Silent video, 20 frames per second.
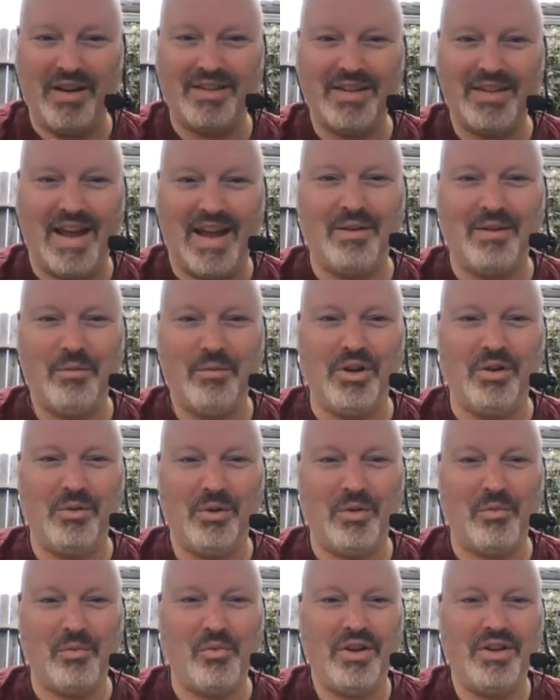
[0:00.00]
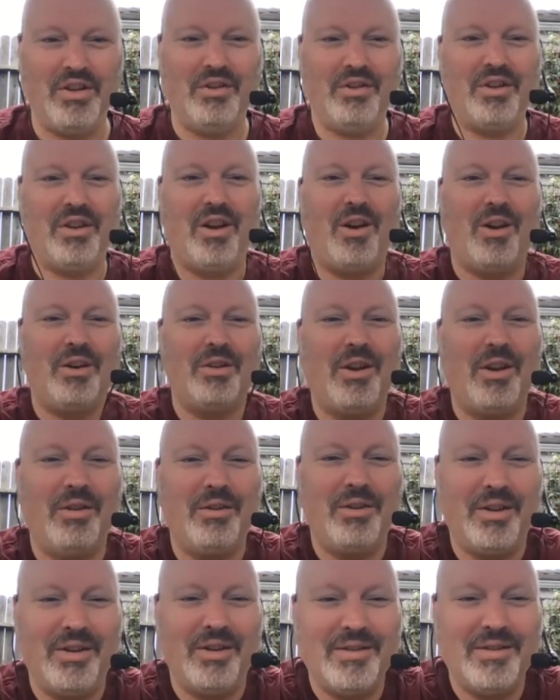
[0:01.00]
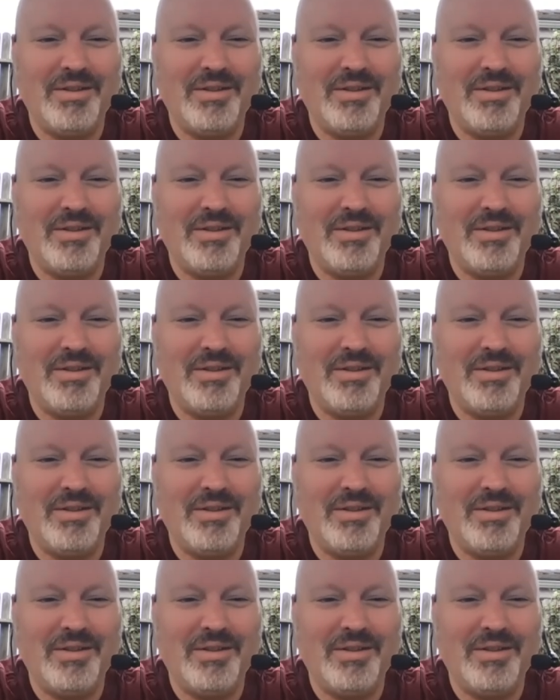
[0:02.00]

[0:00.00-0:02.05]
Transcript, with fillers: exactly what you want to print. You could hard code it.